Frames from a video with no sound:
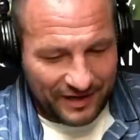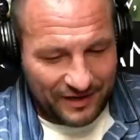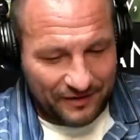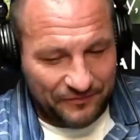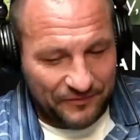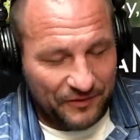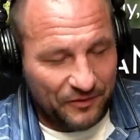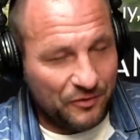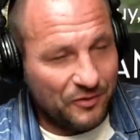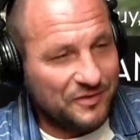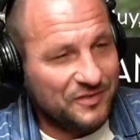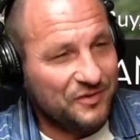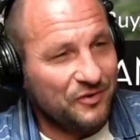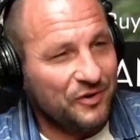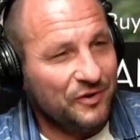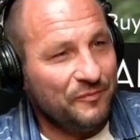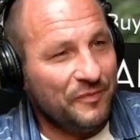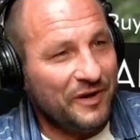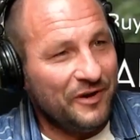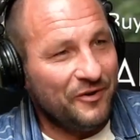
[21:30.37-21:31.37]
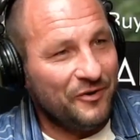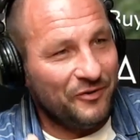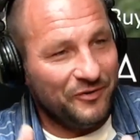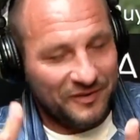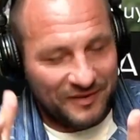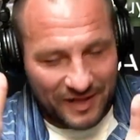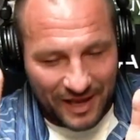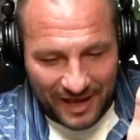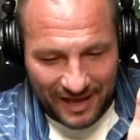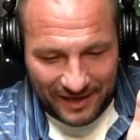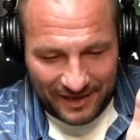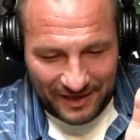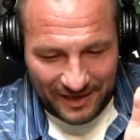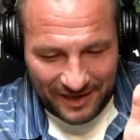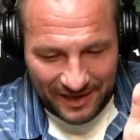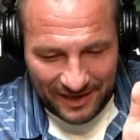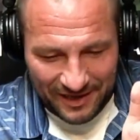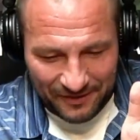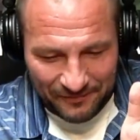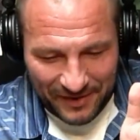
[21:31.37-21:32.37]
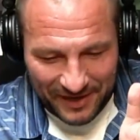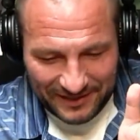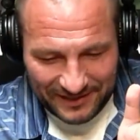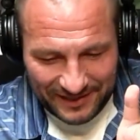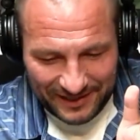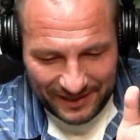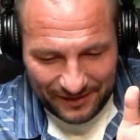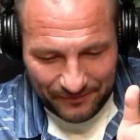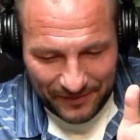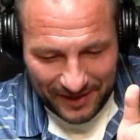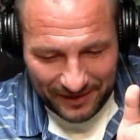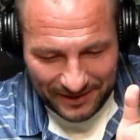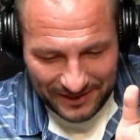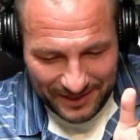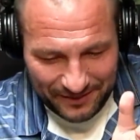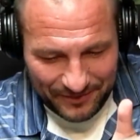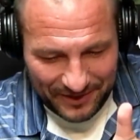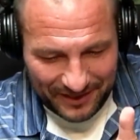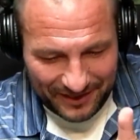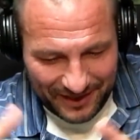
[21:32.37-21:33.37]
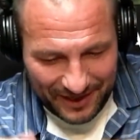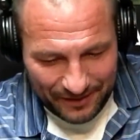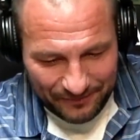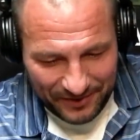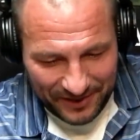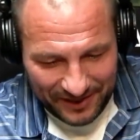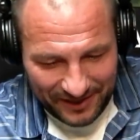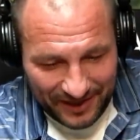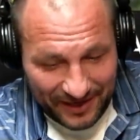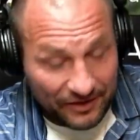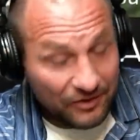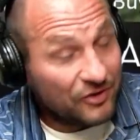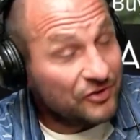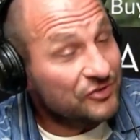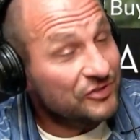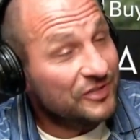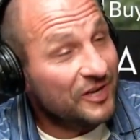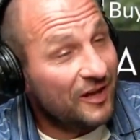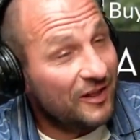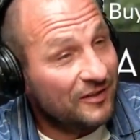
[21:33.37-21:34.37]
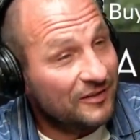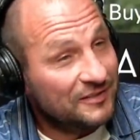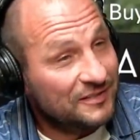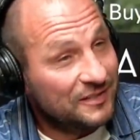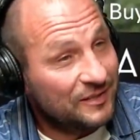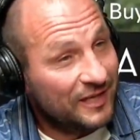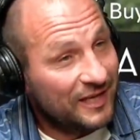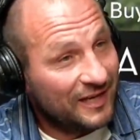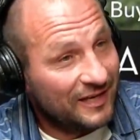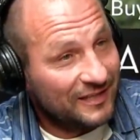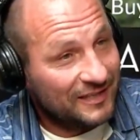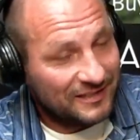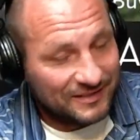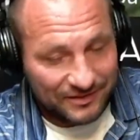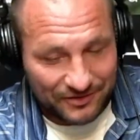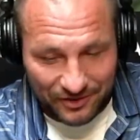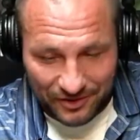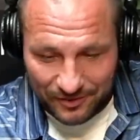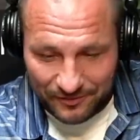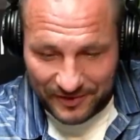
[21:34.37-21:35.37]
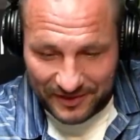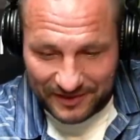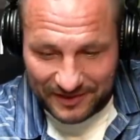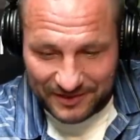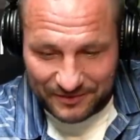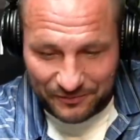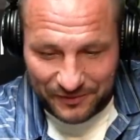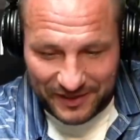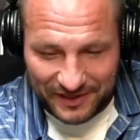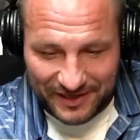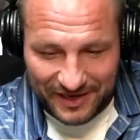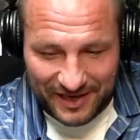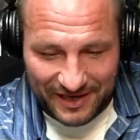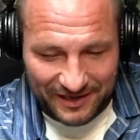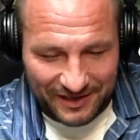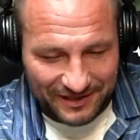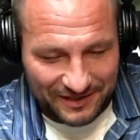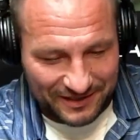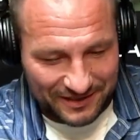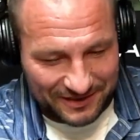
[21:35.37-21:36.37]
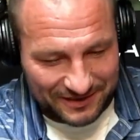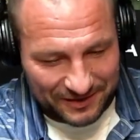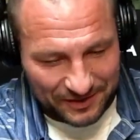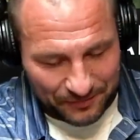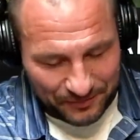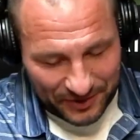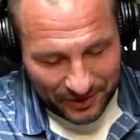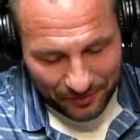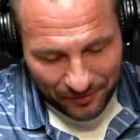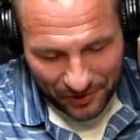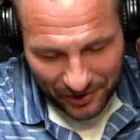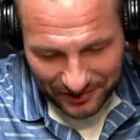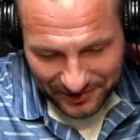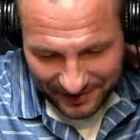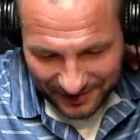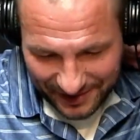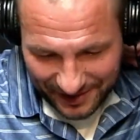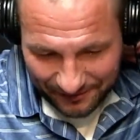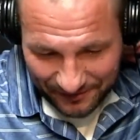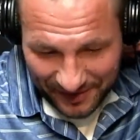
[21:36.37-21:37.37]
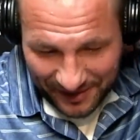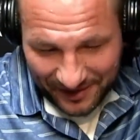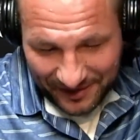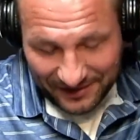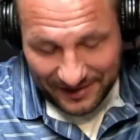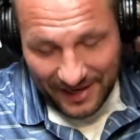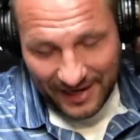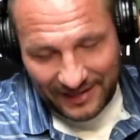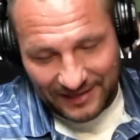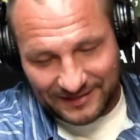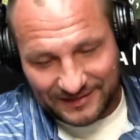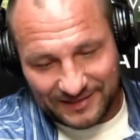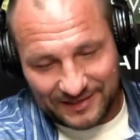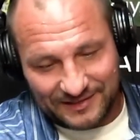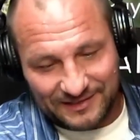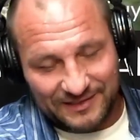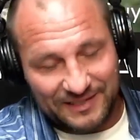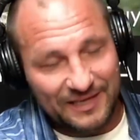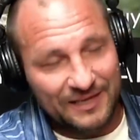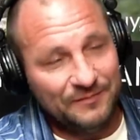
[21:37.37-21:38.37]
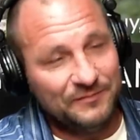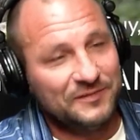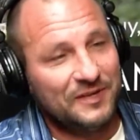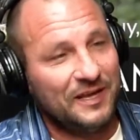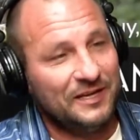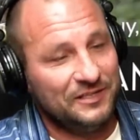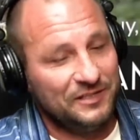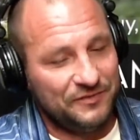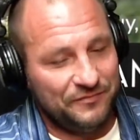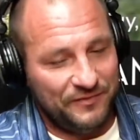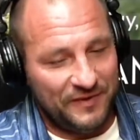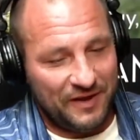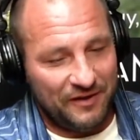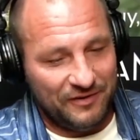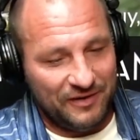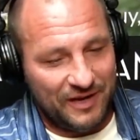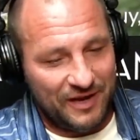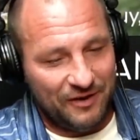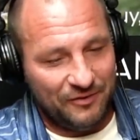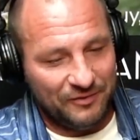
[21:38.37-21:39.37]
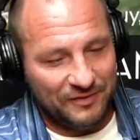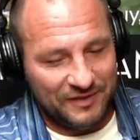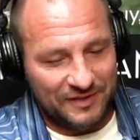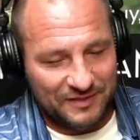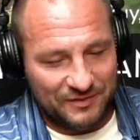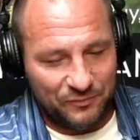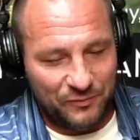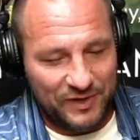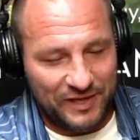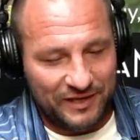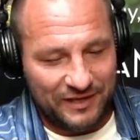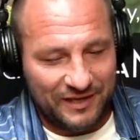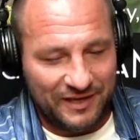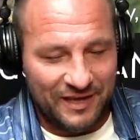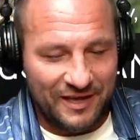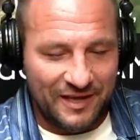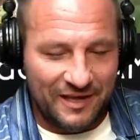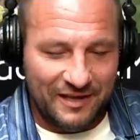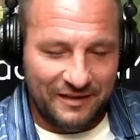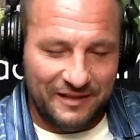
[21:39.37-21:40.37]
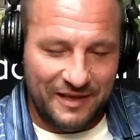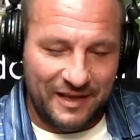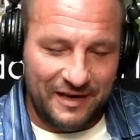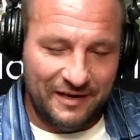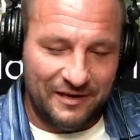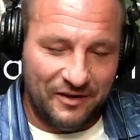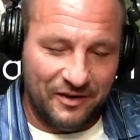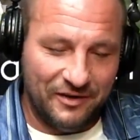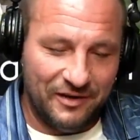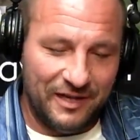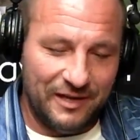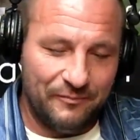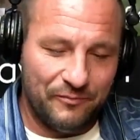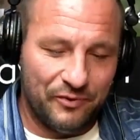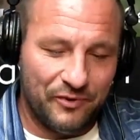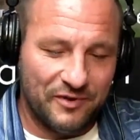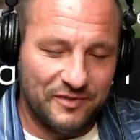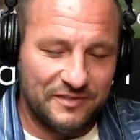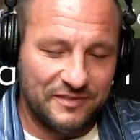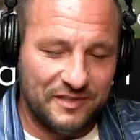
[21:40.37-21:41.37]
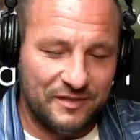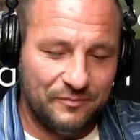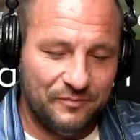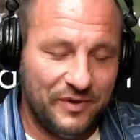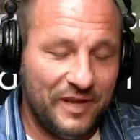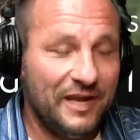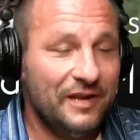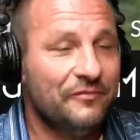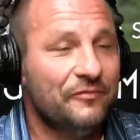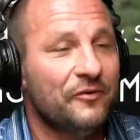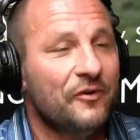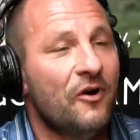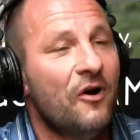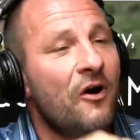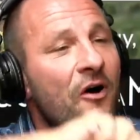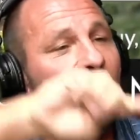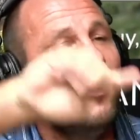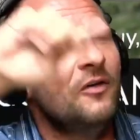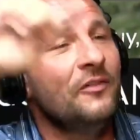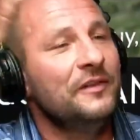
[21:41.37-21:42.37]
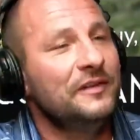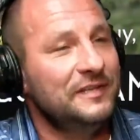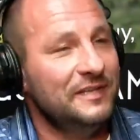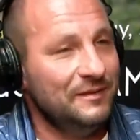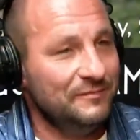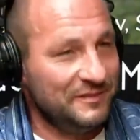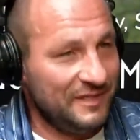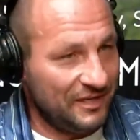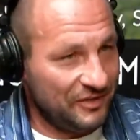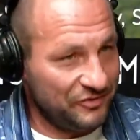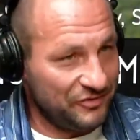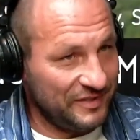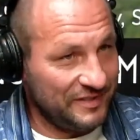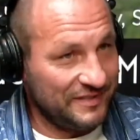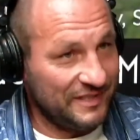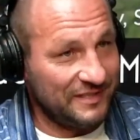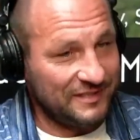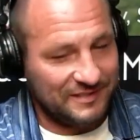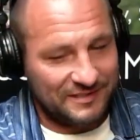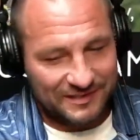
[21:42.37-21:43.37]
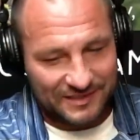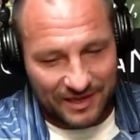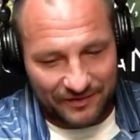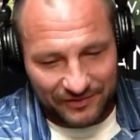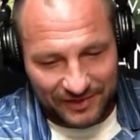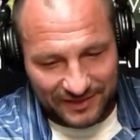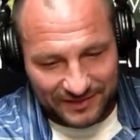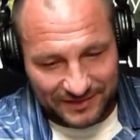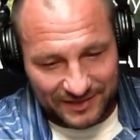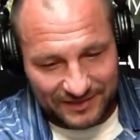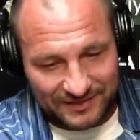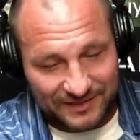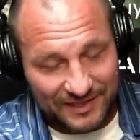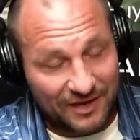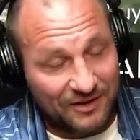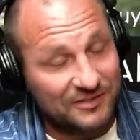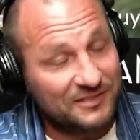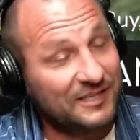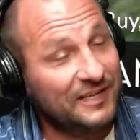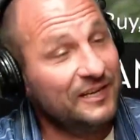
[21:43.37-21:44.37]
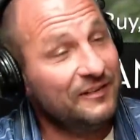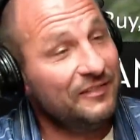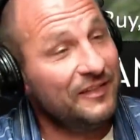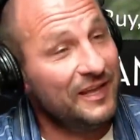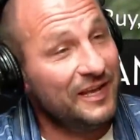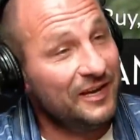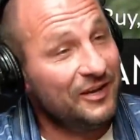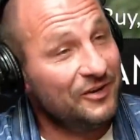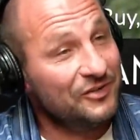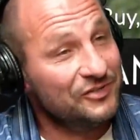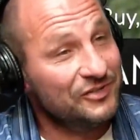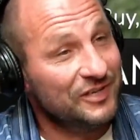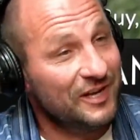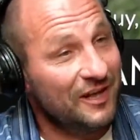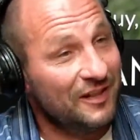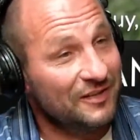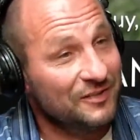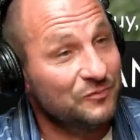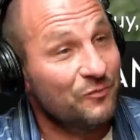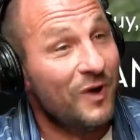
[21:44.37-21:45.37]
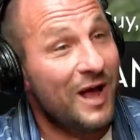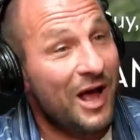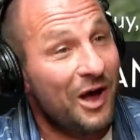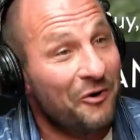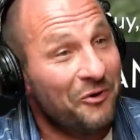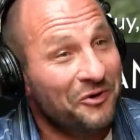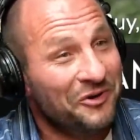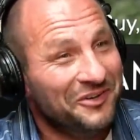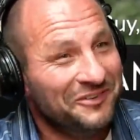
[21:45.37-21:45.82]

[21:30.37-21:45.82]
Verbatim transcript: I got a feel good story of my own. I uh, My team, my teammate, and I paid $800 to get in this tournament this weekend at the, the Pickleball Slam. 96 teams. I just found out this week that an unnamed person paid for all the team's entries. That's seventy six thousand eight hundred dollars. Wow, wow,